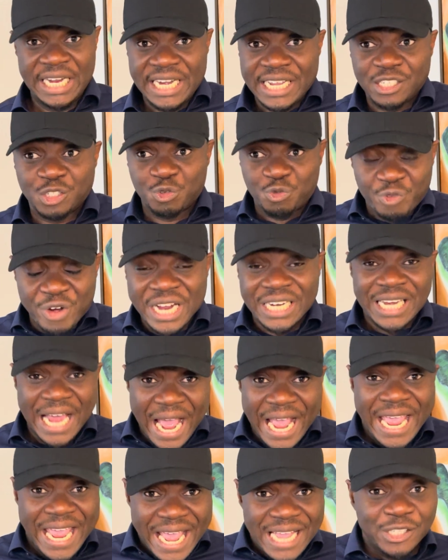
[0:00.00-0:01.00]
It is rigged
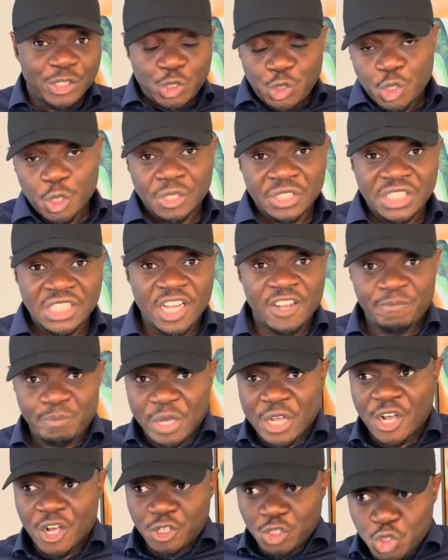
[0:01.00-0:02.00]
against yourself
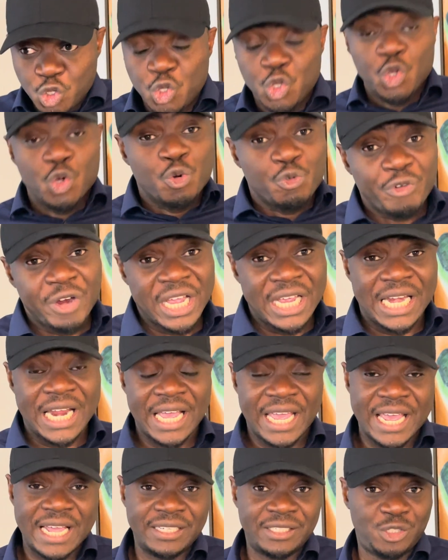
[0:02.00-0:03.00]
because you rig it
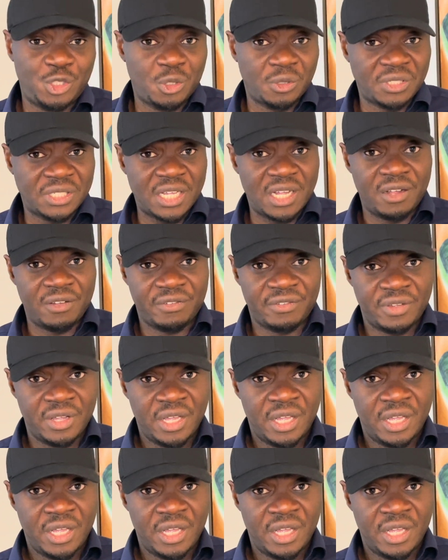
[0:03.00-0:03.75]
against yourself.